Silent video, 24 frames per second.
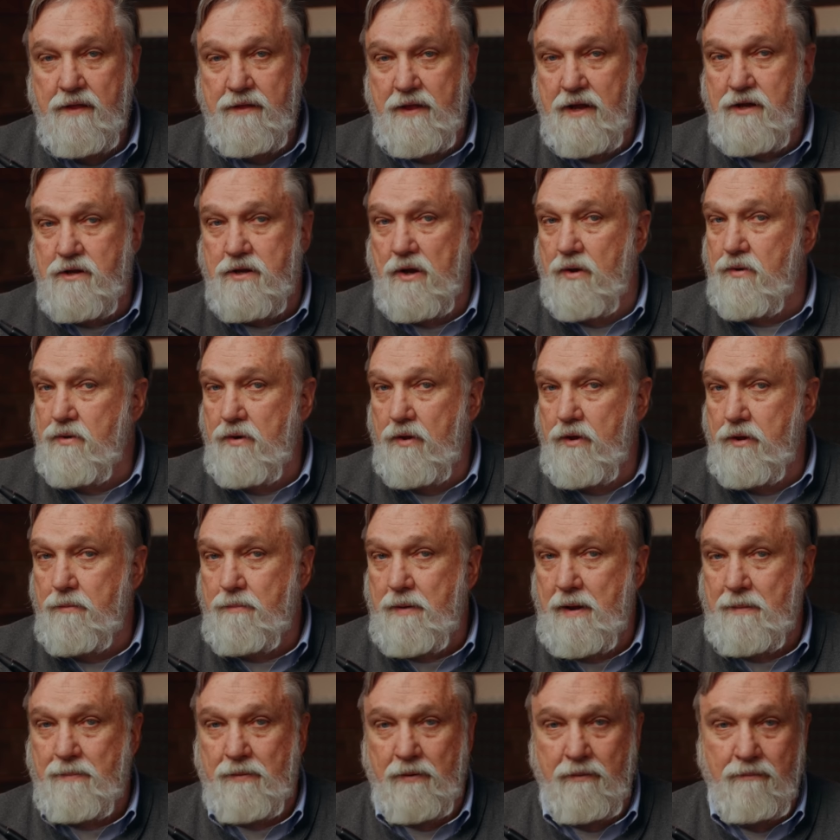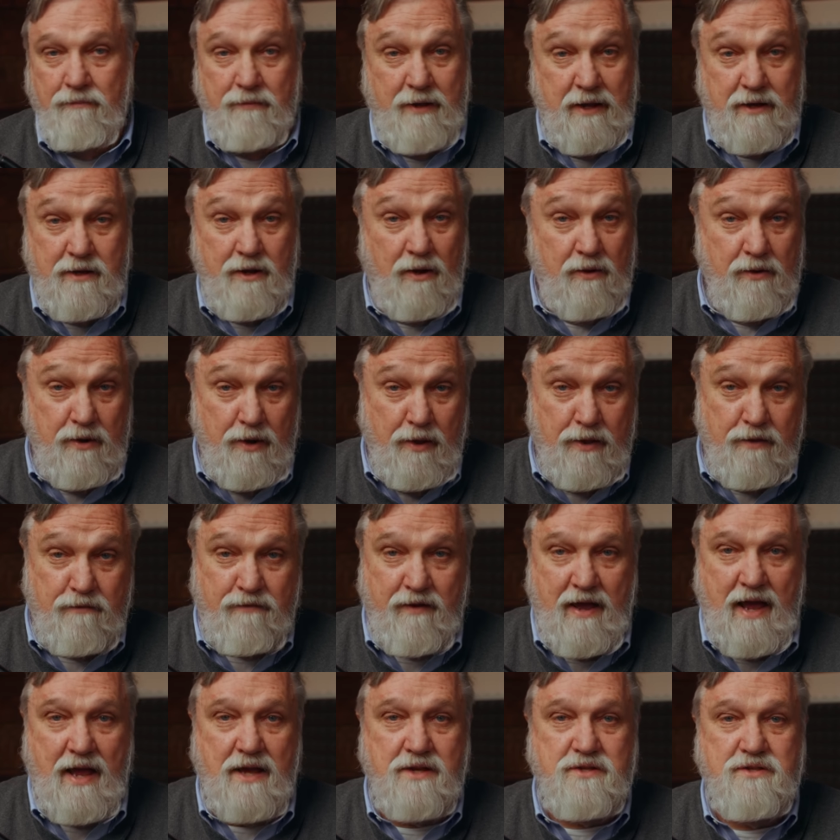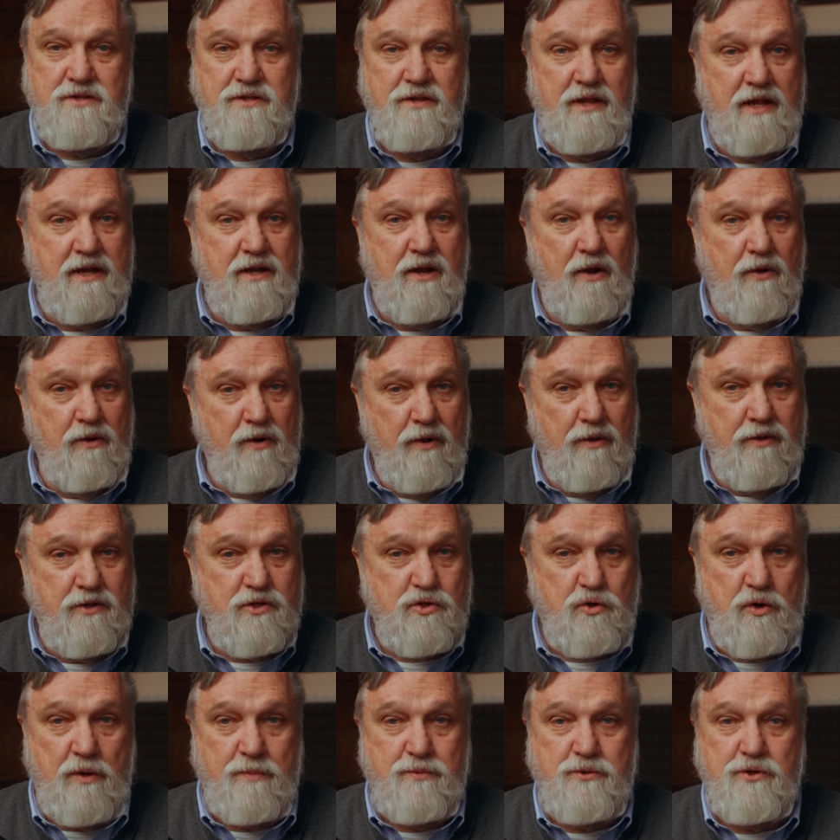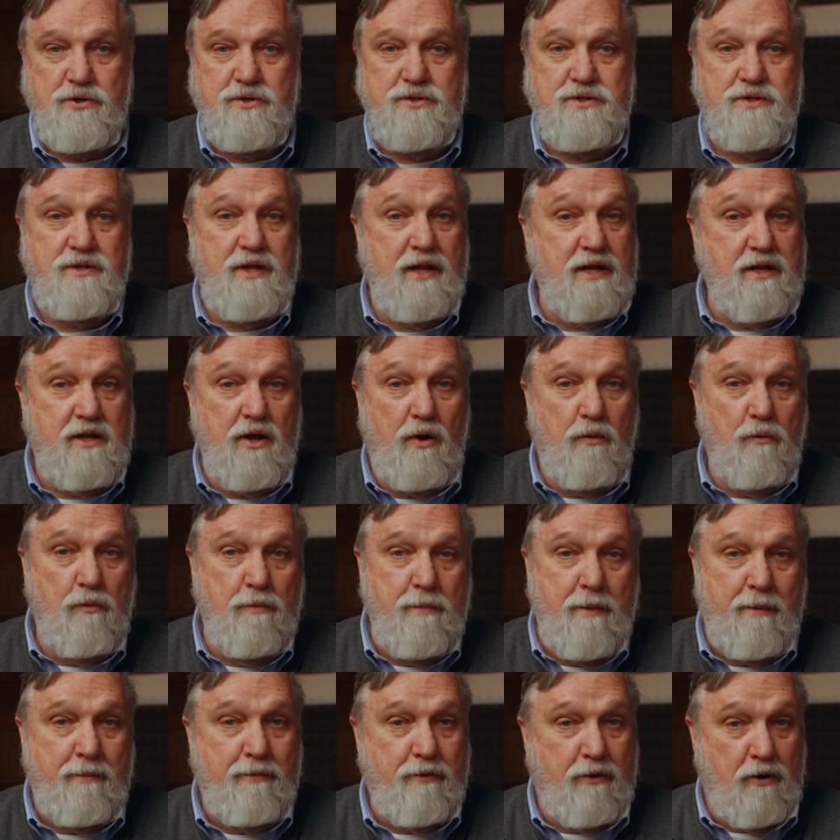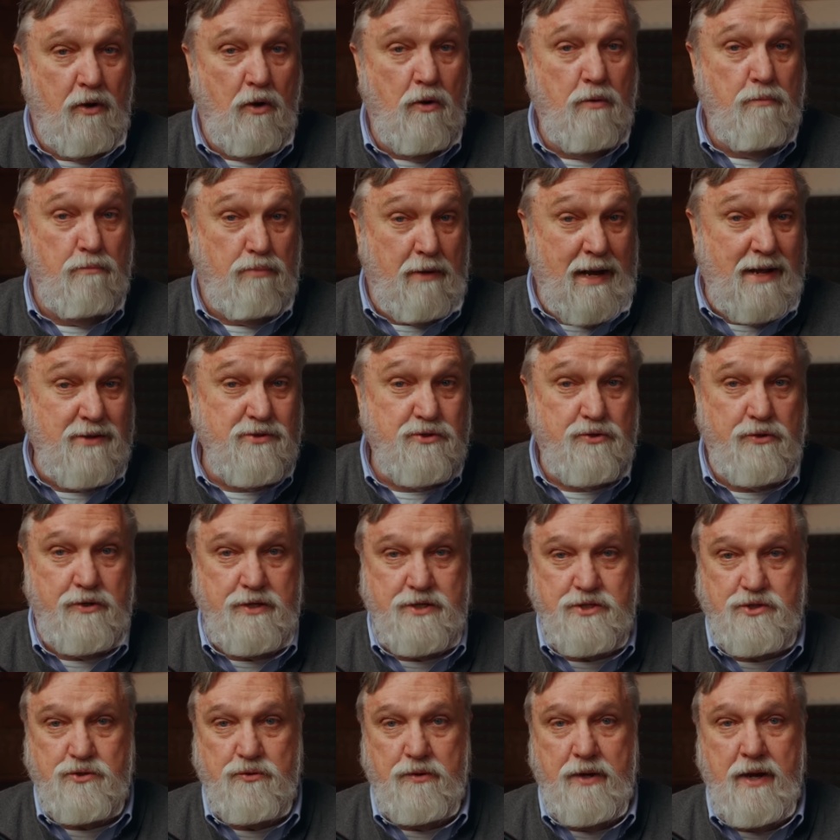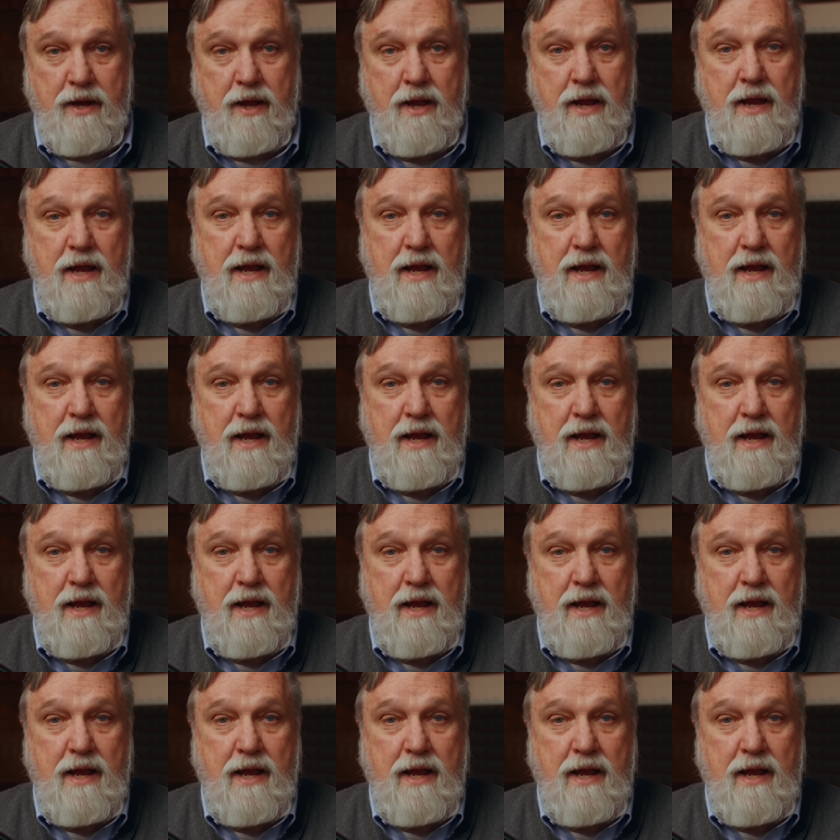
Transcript: They don't know the people, they don't know the facts, they don't know the scriptures, they don't remember their own browser history,